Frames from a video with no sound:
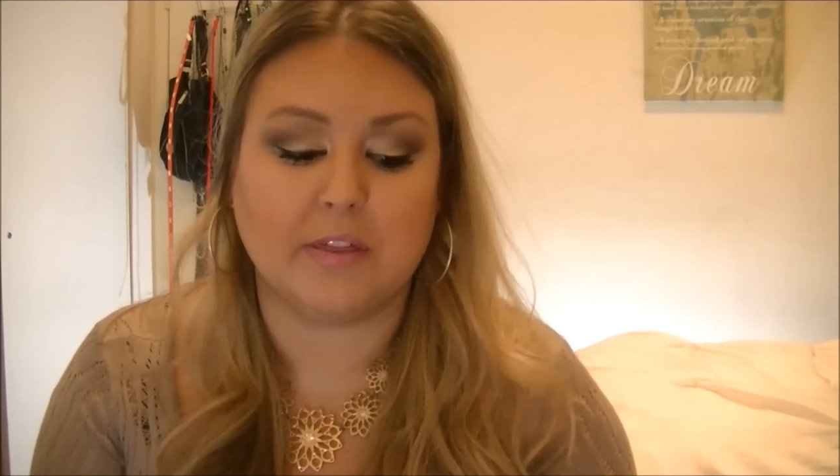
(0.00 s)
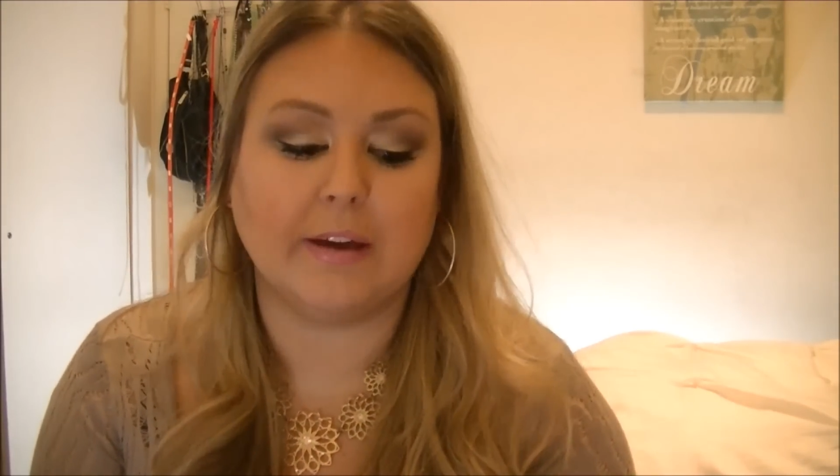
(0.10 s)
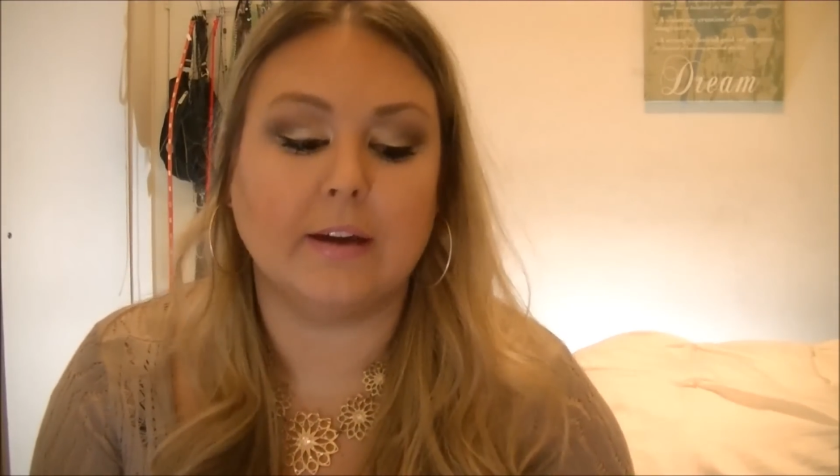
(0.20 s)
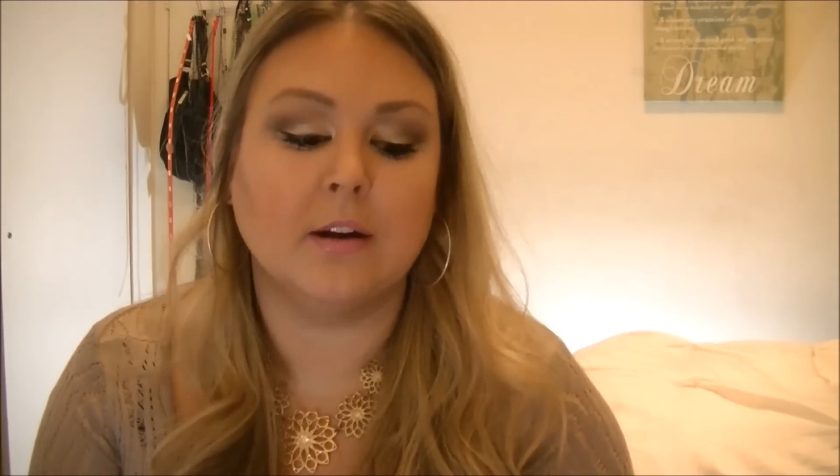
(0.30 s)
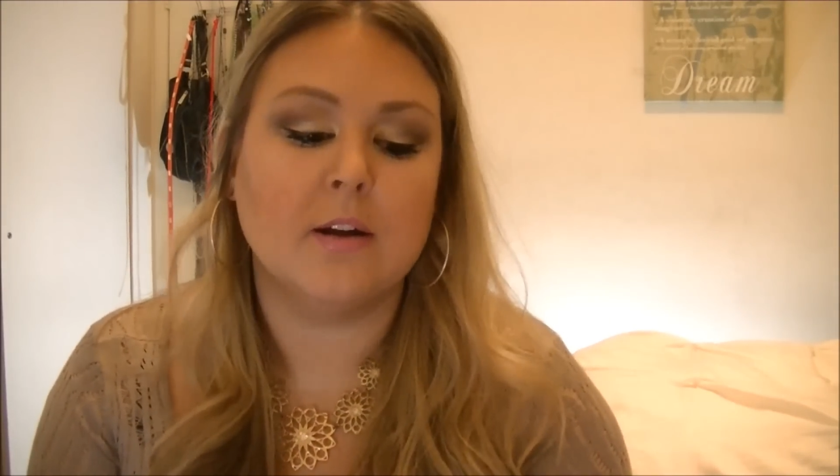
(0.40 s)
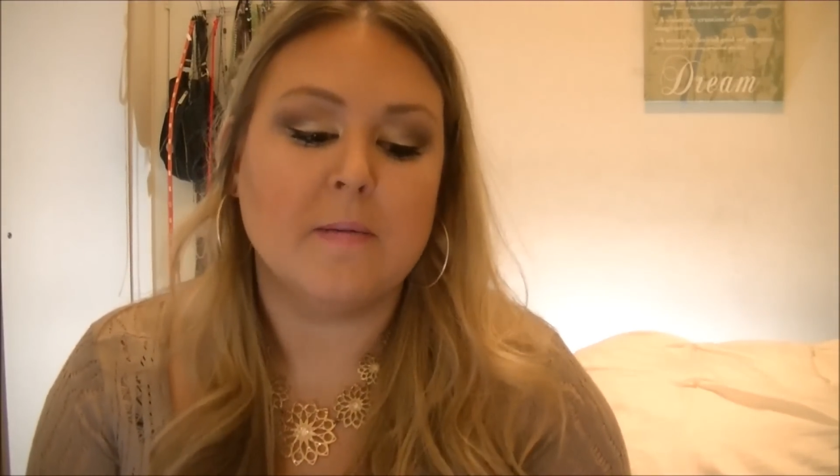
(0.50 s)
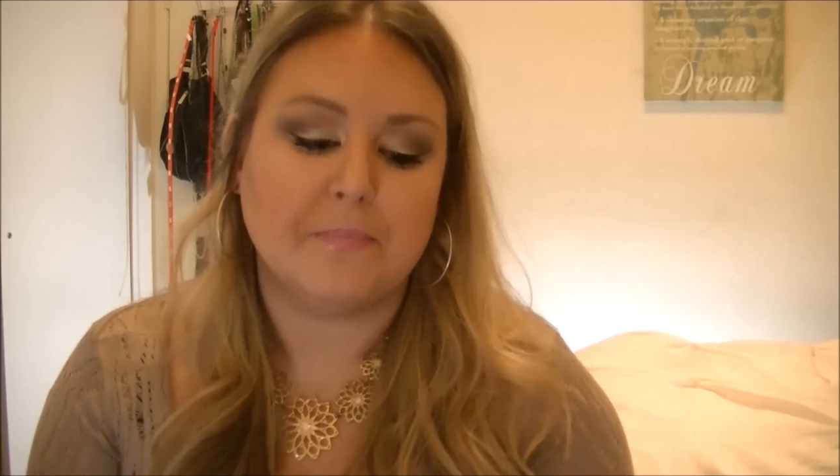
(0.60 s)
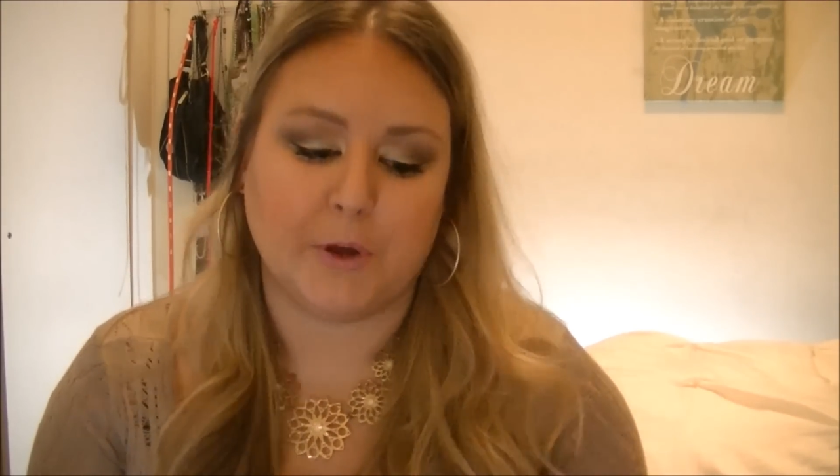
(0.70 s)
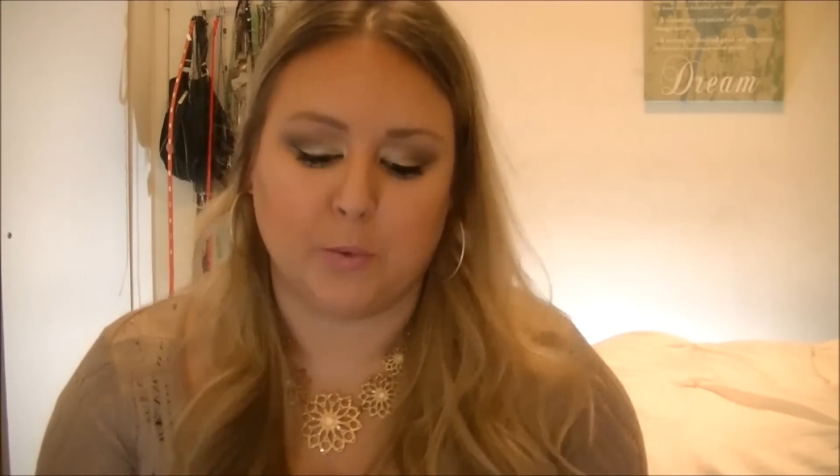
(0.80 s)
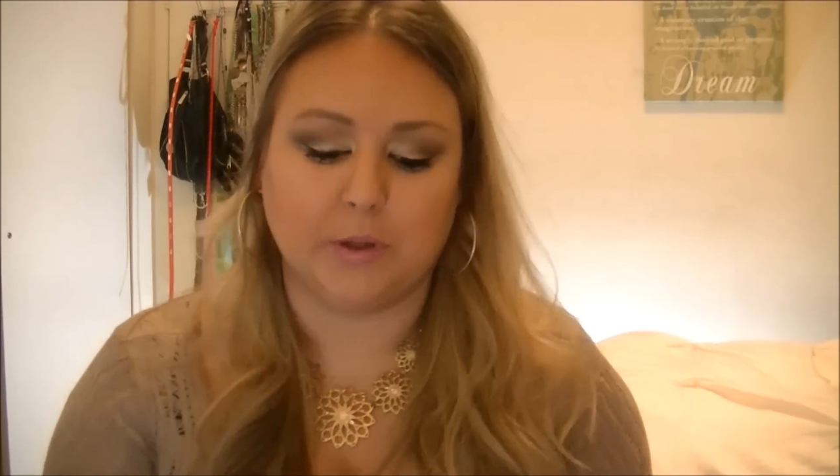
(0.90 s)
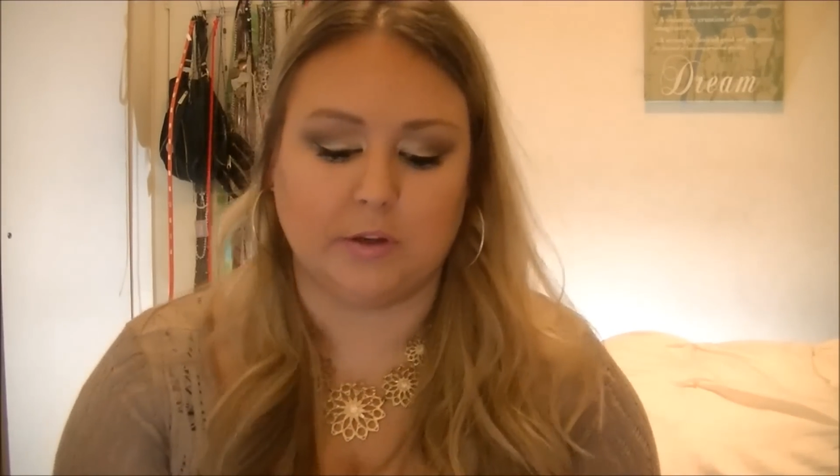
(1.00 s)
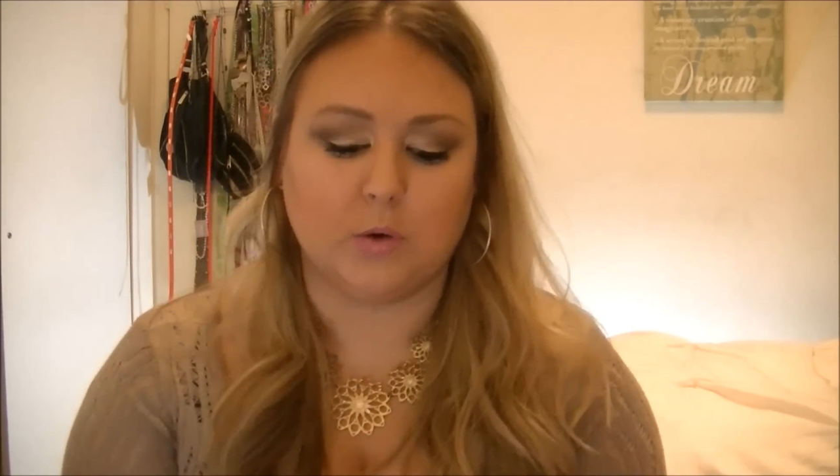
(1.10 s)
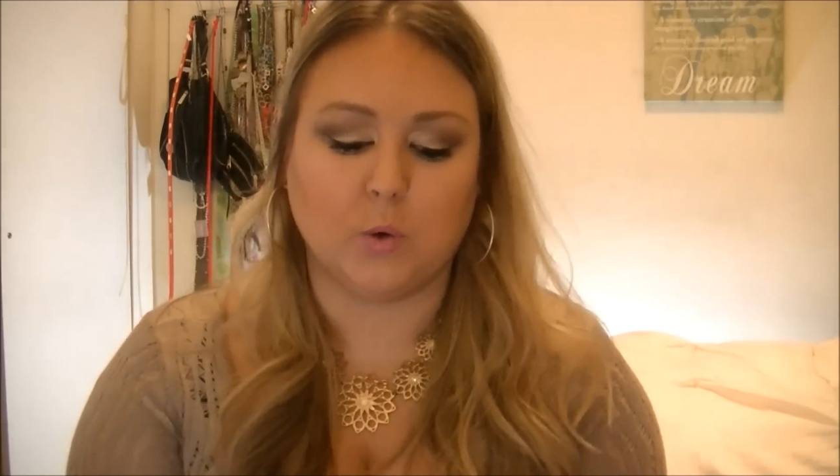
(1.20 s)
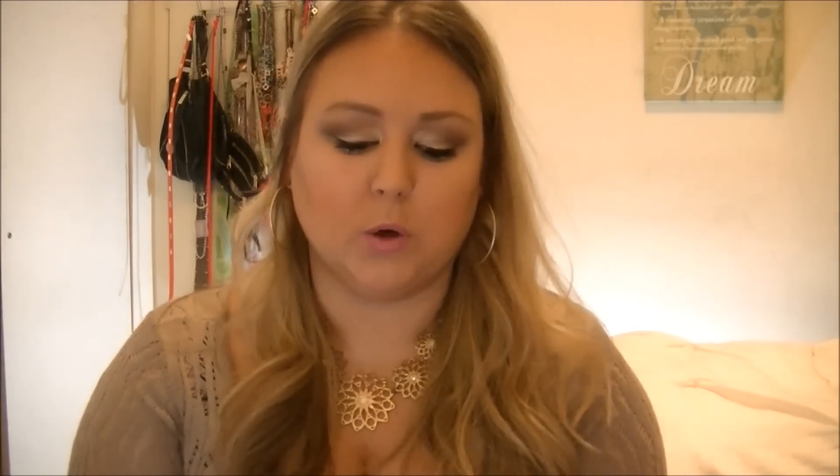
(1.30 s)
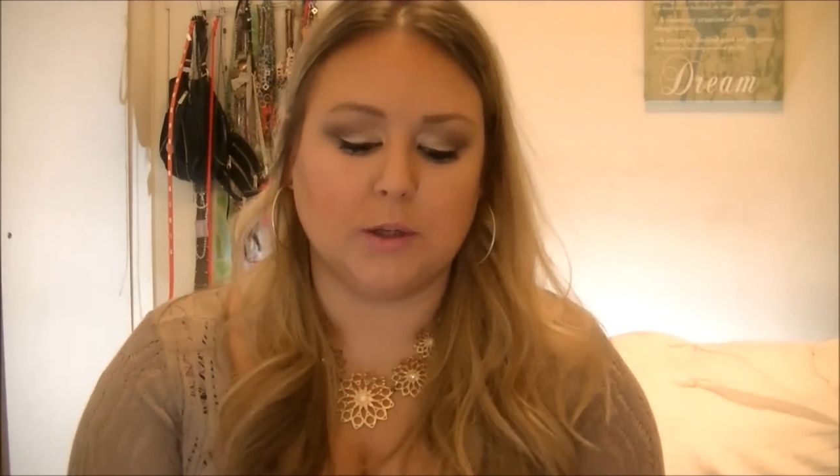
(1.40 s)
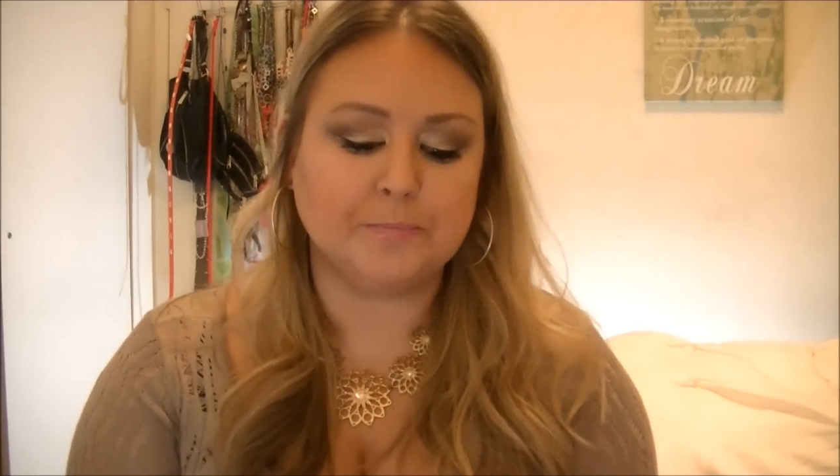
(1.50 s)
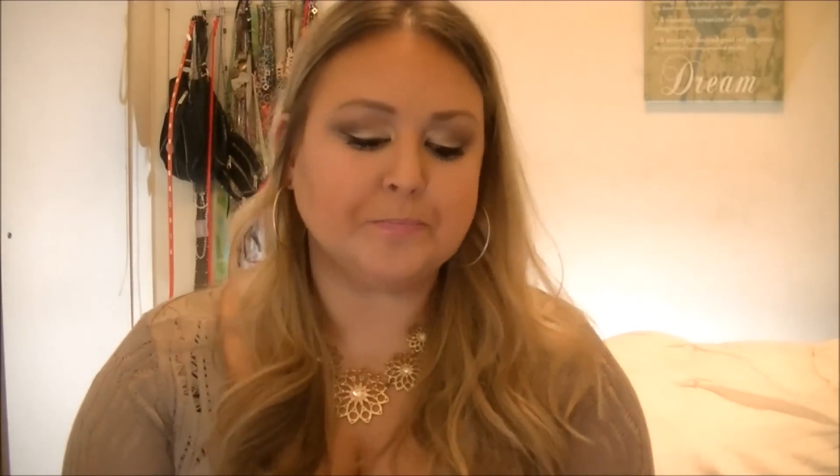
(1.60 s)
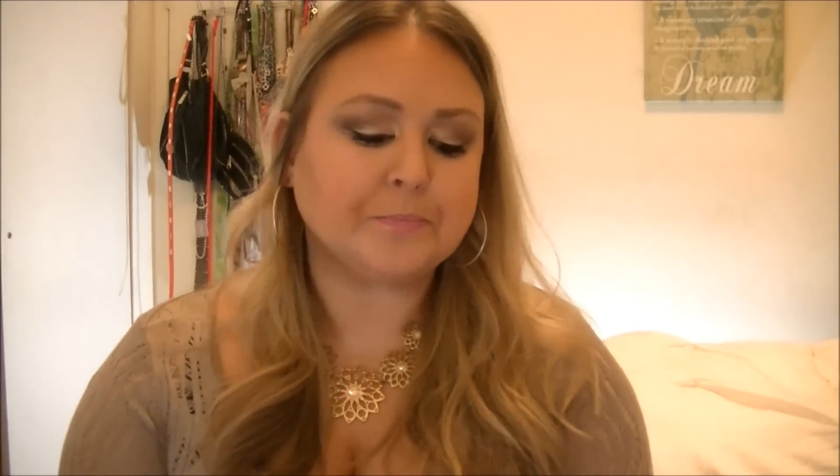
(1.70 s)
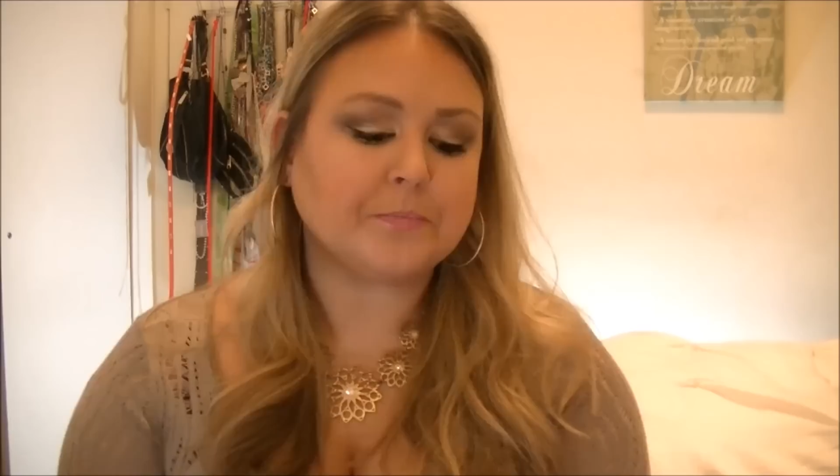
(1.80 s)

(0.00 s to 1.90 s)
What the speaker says: it. They're really cool.